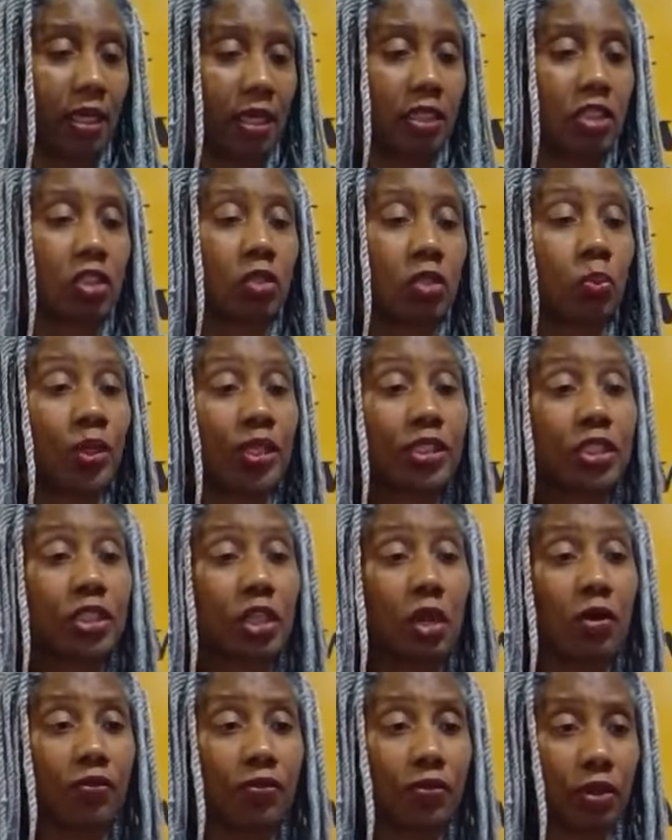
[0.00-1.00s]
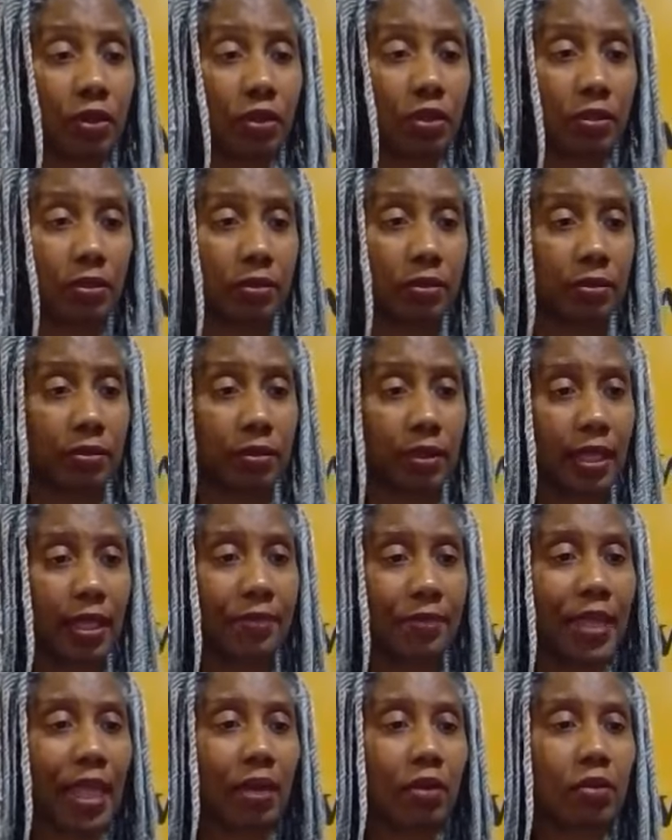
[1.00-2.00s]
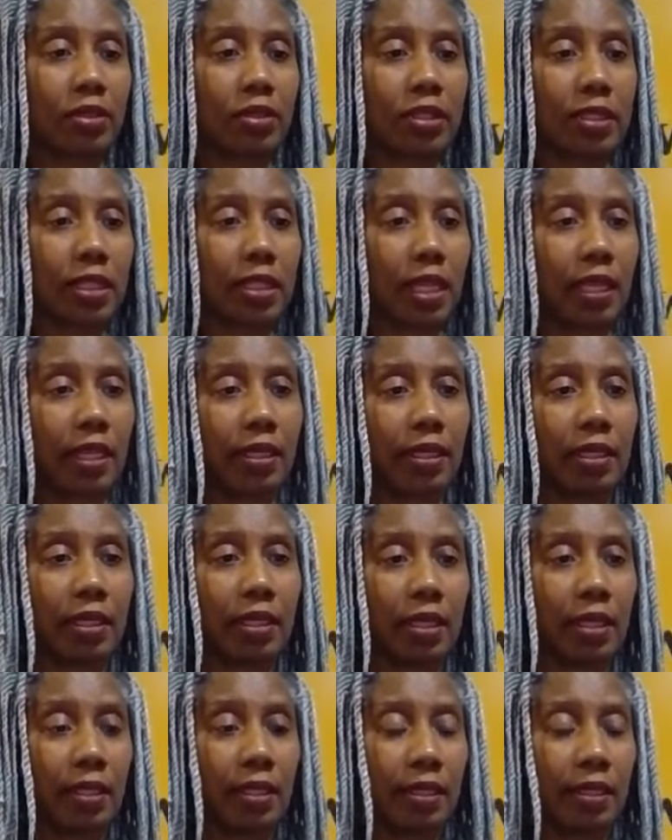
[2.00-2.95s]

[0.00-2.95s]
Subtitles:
switch over. I'm not going to say